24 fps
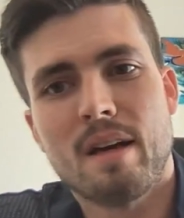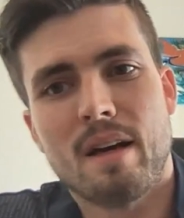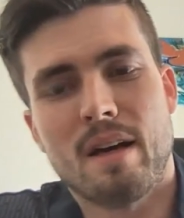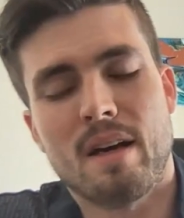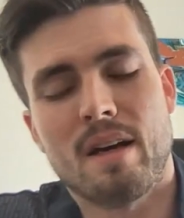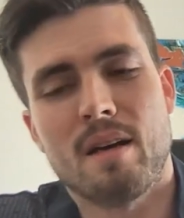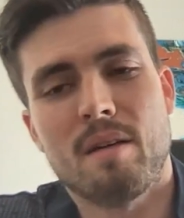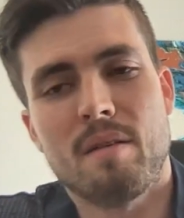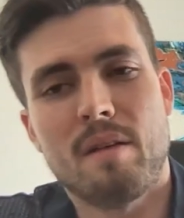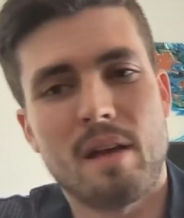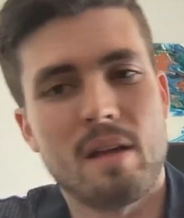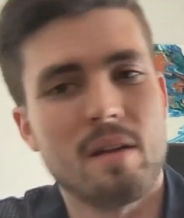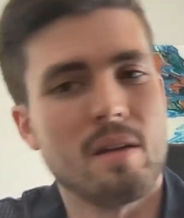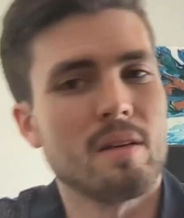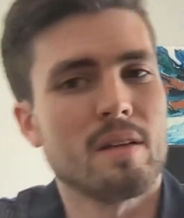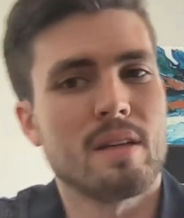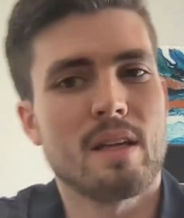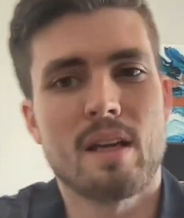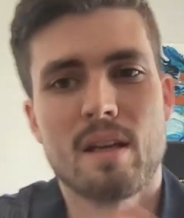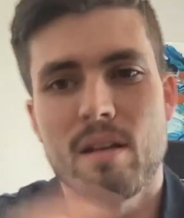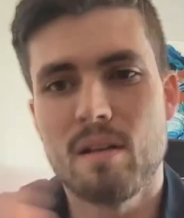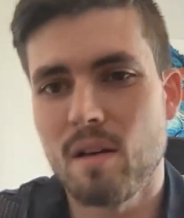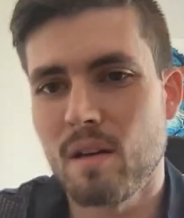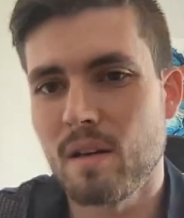And
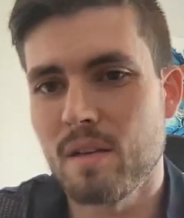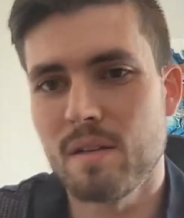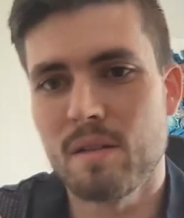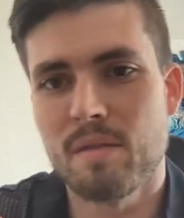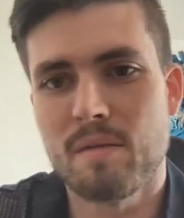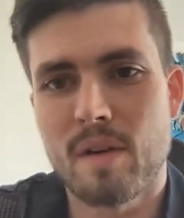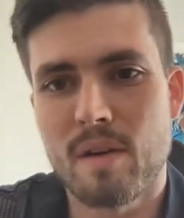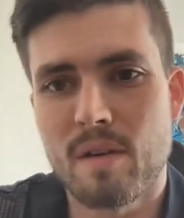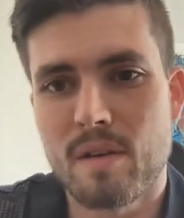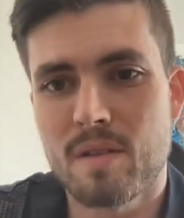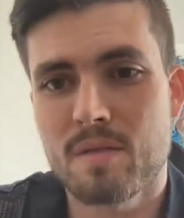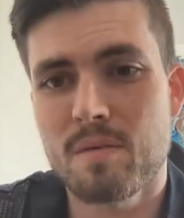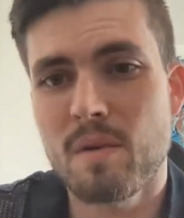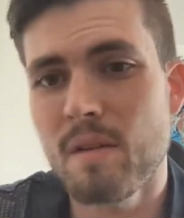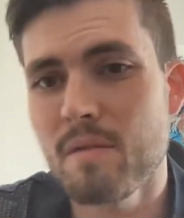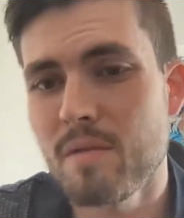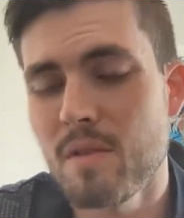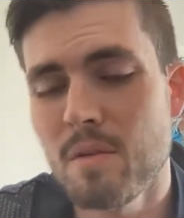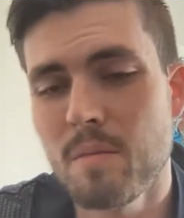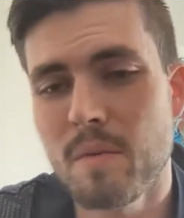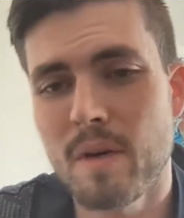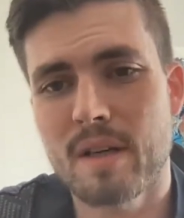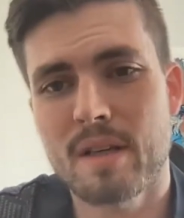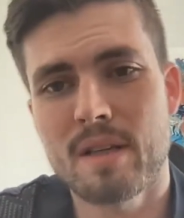again, on the various
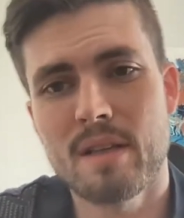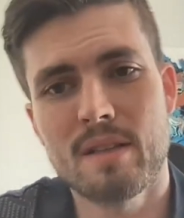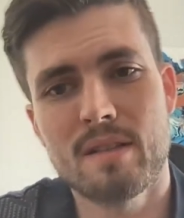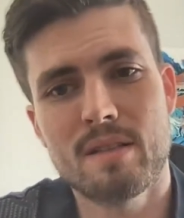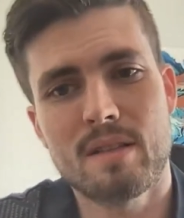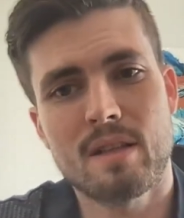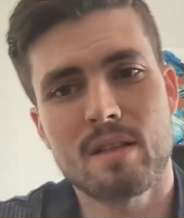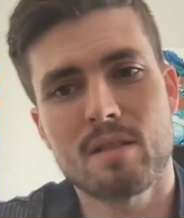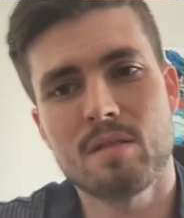revenue buckets,